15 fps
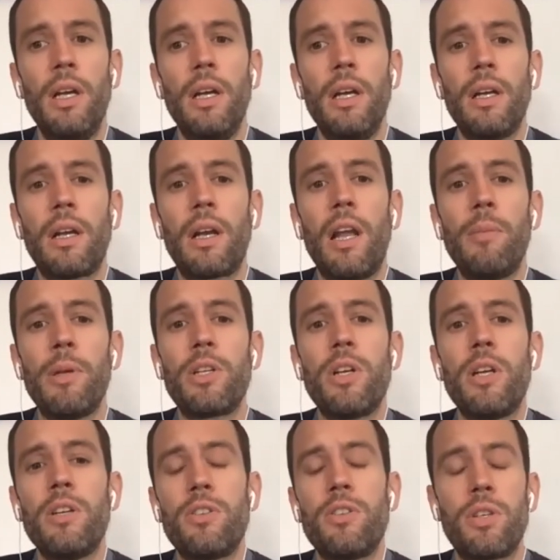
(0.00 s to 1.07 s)
climate
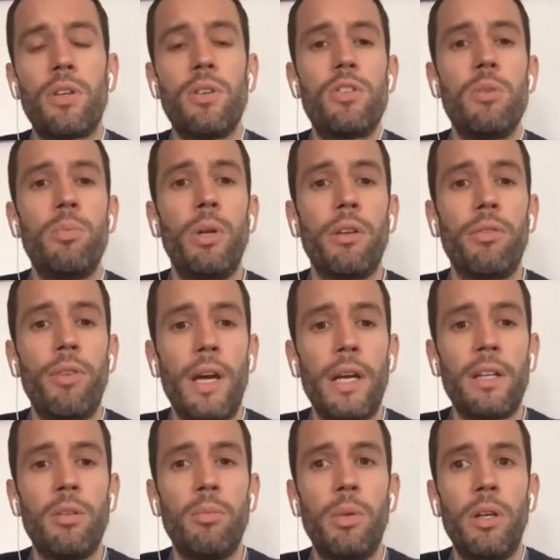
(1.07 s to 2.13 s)
change is a contributing
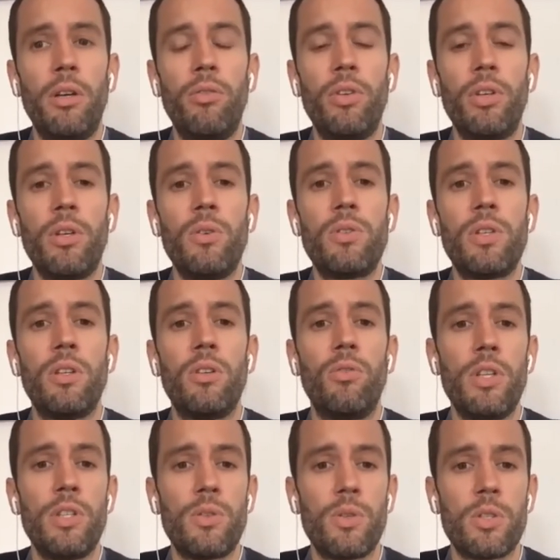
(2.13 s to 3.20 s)
factor by reducing the
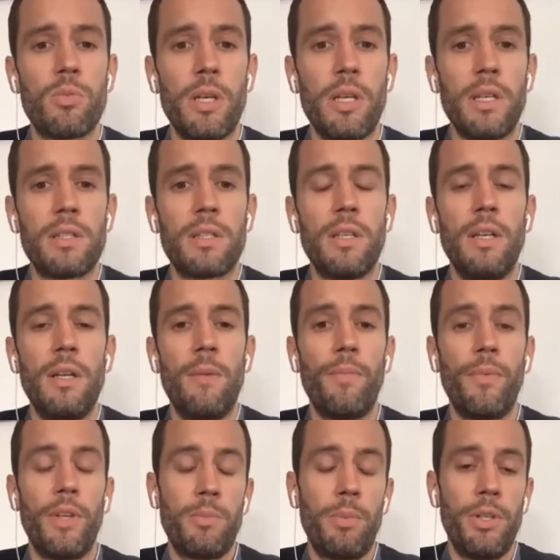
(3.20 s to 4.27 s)
resource base,
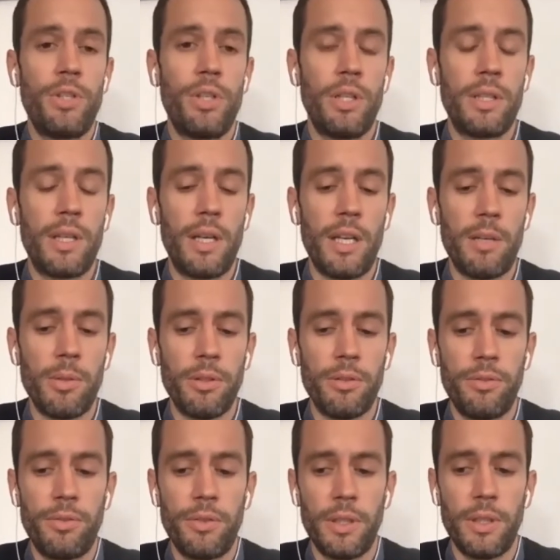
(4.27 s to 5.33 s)
especially at a time
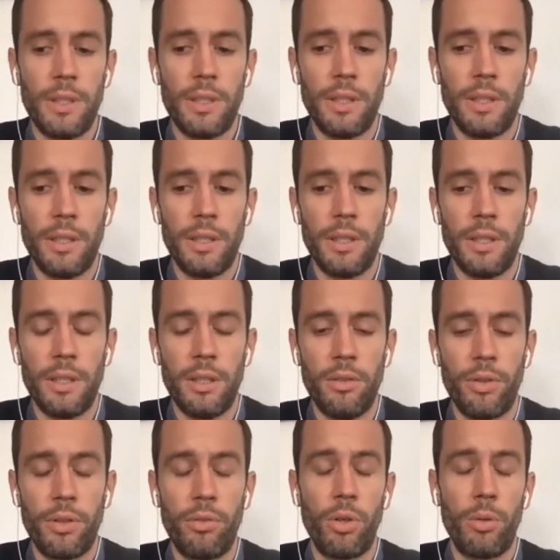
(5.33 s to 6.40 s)
of
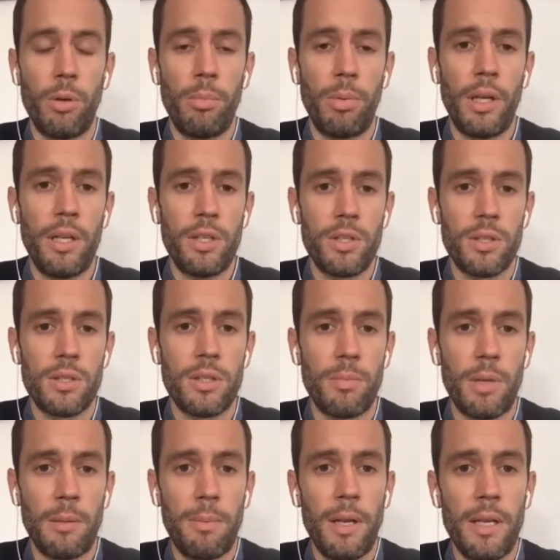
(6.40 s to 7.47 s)
a growing populations in
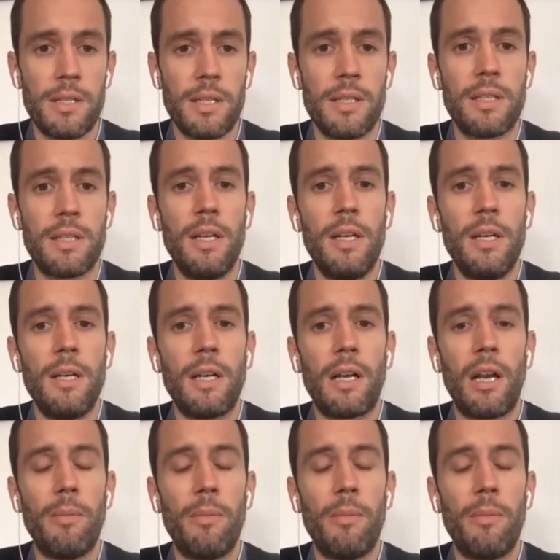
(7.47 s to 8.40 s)
many places. Climate